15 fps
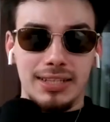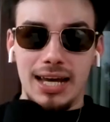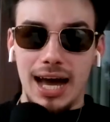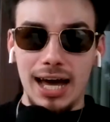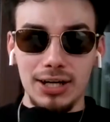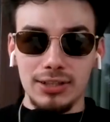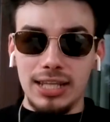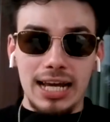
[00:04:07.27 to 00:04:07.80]
I
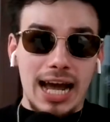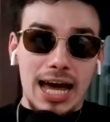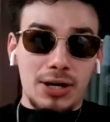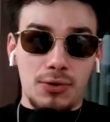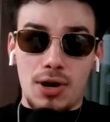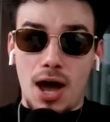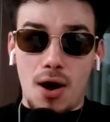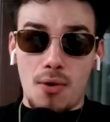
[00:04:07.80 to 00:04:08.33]
don't
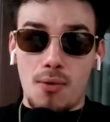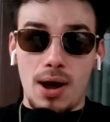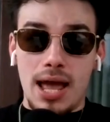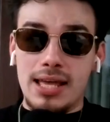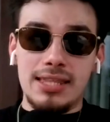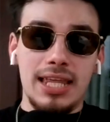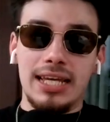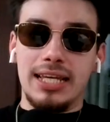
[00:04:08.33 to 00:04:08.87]
know.
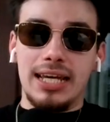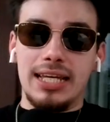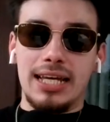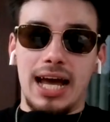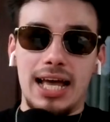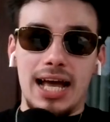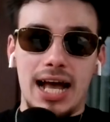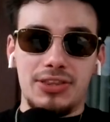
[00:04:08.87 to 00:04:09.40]
Like,
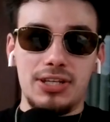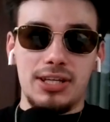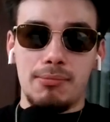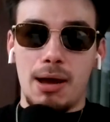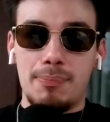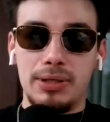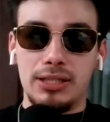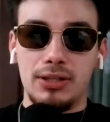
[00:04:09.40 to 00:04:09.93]
I think it
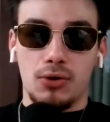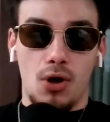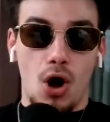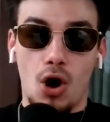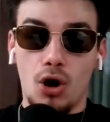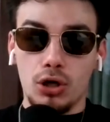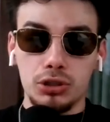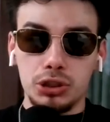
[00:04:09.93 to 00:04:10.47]
might be a little
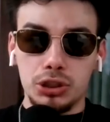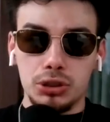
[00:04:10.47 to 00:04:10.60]
harsh,